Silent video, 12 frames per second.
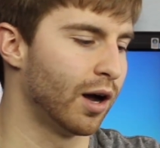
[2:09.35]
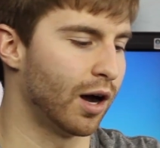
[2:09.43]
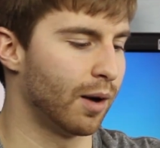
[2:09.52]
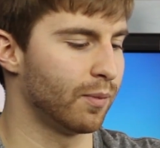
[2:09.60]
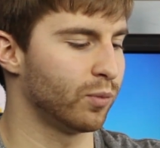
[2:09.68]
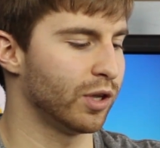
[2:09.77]

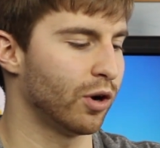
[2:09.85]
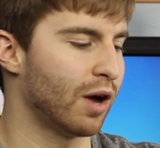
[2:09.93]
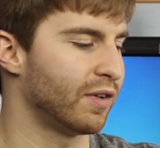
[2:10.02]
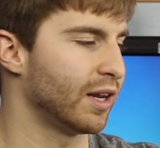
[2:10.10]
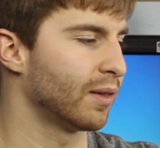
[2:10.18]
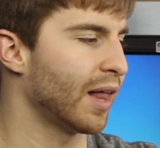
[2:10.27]
Um, we don't
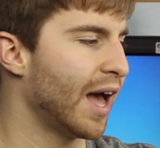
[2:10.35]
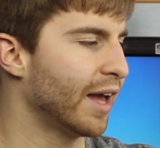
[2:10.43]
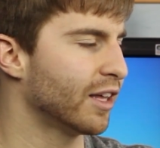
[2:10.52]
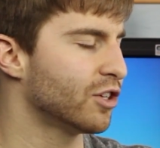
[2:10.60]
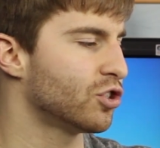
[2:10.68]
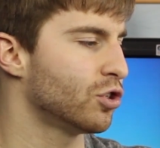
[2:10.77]
have any
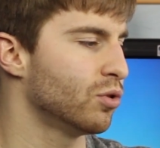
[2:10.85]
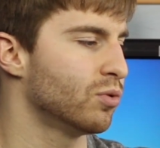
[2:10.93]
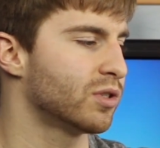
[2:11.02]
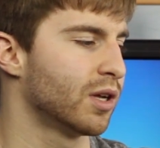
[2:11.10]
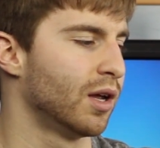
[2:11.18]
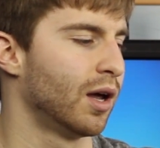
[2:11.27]
lag
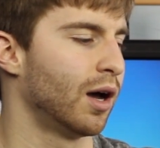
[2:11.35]
issues.